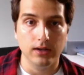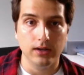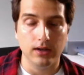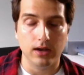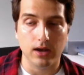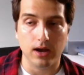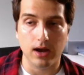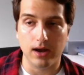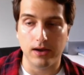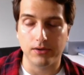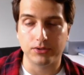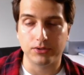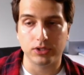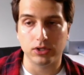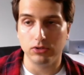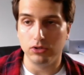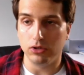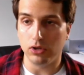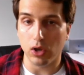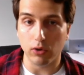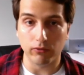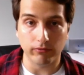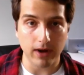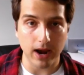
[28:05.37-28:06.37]
Uh, so you
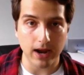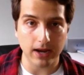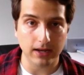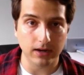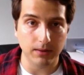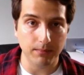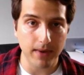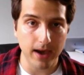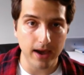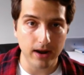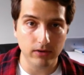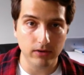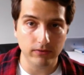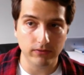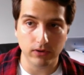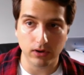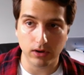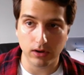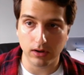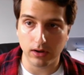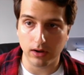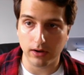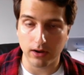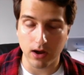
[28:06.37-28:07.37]
can rank in a matter of
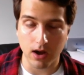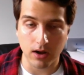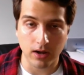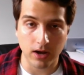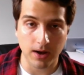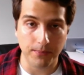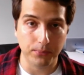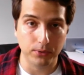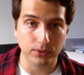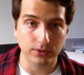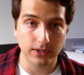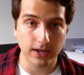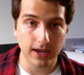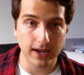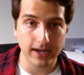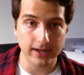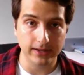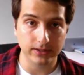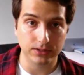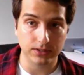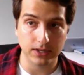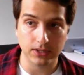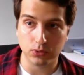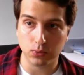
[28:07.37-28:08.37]
a, a, couple
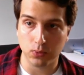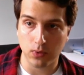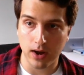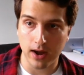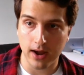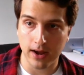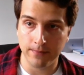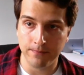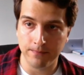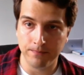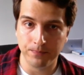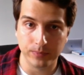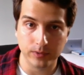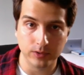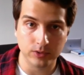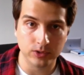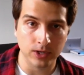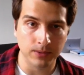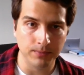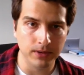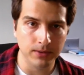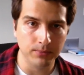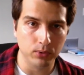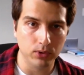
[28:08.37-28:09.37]
days. That's why
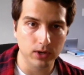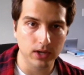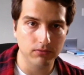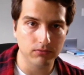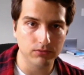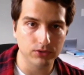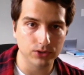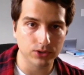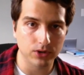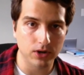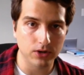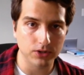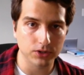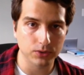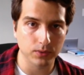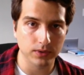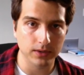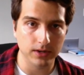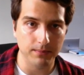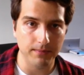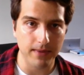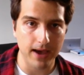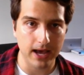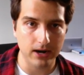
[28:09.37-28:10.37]
some people get results within a
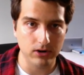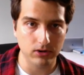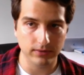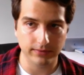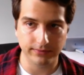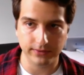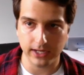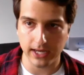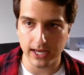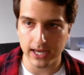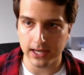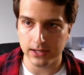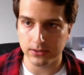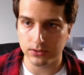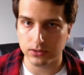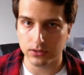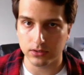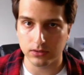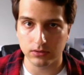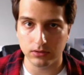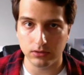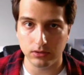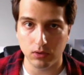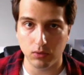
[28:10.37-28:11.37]
matter of days.
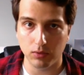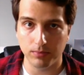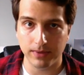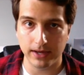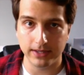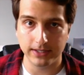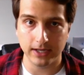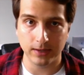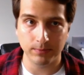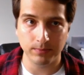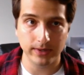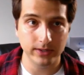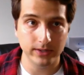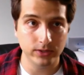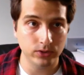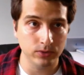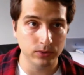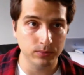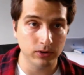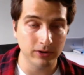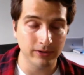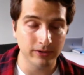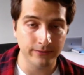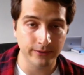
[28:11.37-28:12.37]
You know, with my Deadbeat
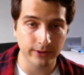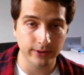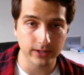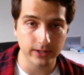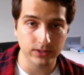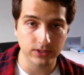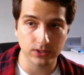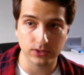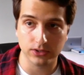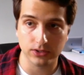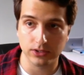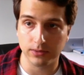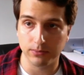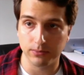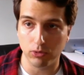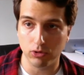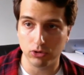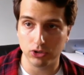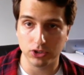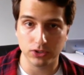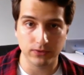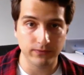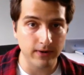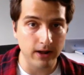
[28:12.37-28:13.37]
Super Affiliate System, we're
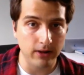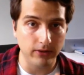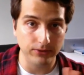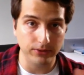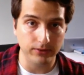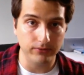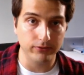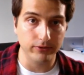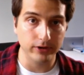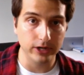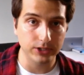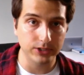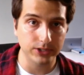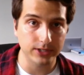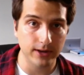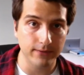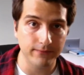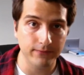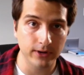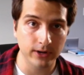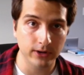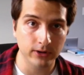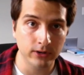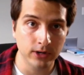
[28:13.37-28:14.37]
just following the free stuff
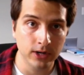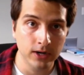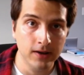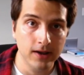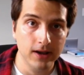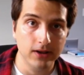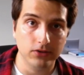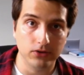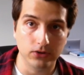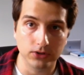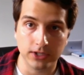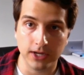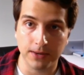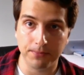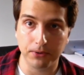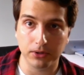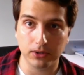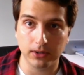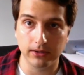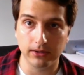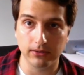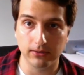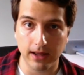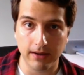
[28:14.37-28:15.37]
here. They're
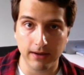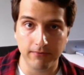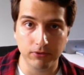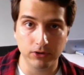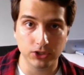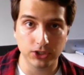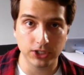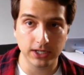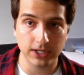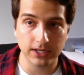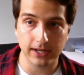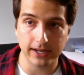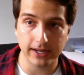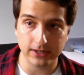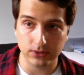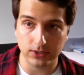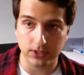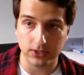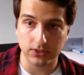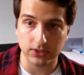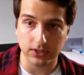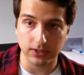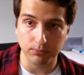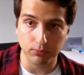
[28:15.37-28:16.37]
typically leveraging
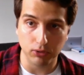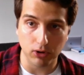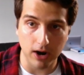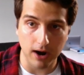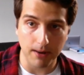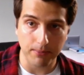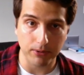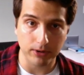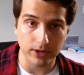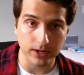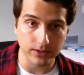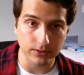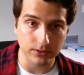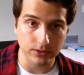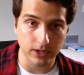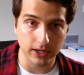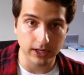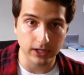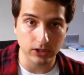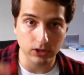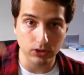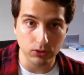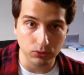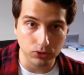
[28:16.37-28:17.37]
existing properties like
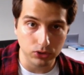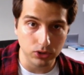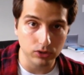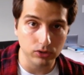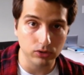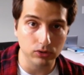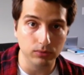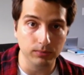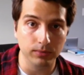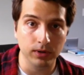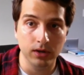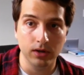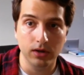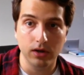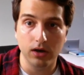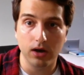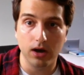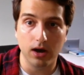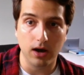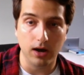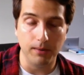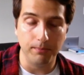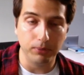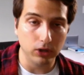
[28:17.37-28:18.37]
YouTube
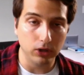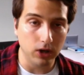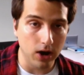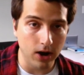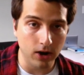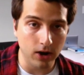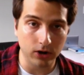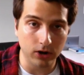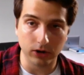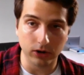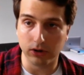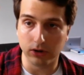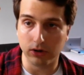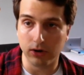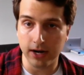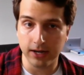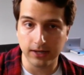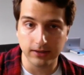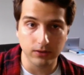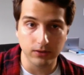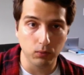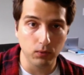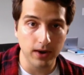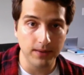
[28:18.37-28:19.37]
uh, Blogger, any of
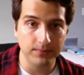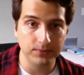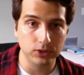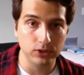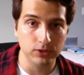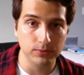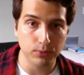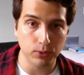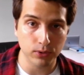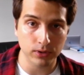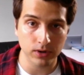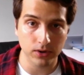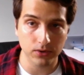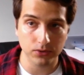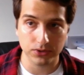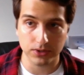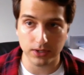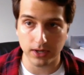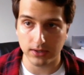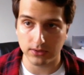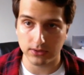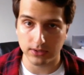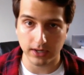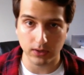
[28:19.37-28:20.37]
the Web 2.0
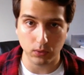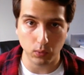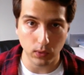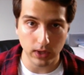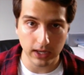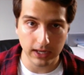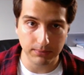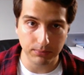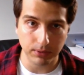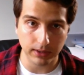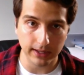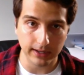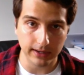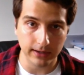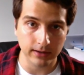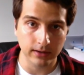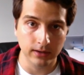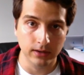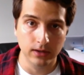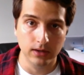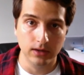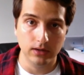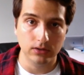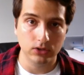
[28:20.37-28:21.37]
sites like Weebly,
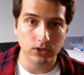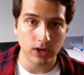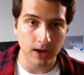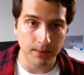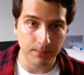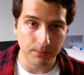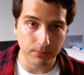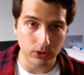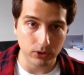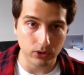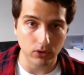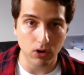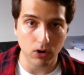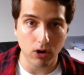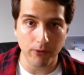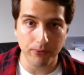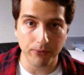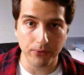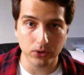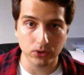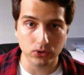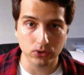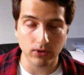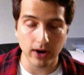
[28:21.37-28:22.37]
Tumblr, all
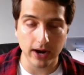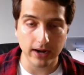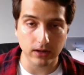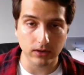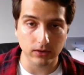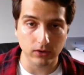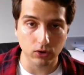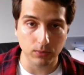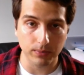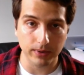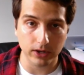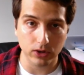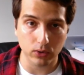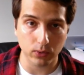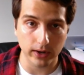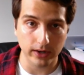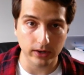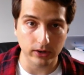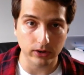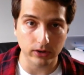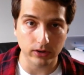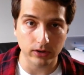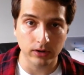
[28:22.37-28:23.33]
those rank a little bit quicker.